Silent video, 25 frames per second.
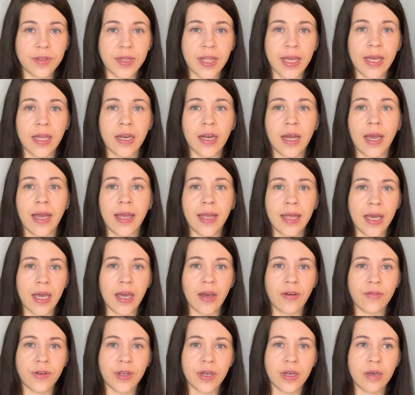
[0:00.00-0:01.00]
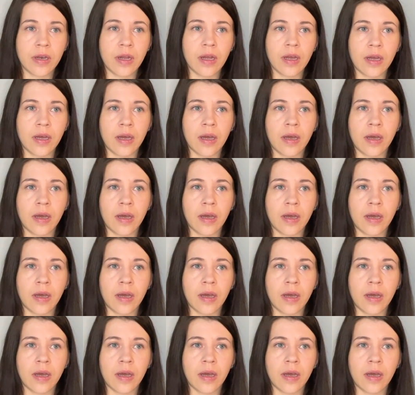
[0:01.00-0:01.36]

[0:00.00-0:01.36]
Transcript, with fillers: that I have in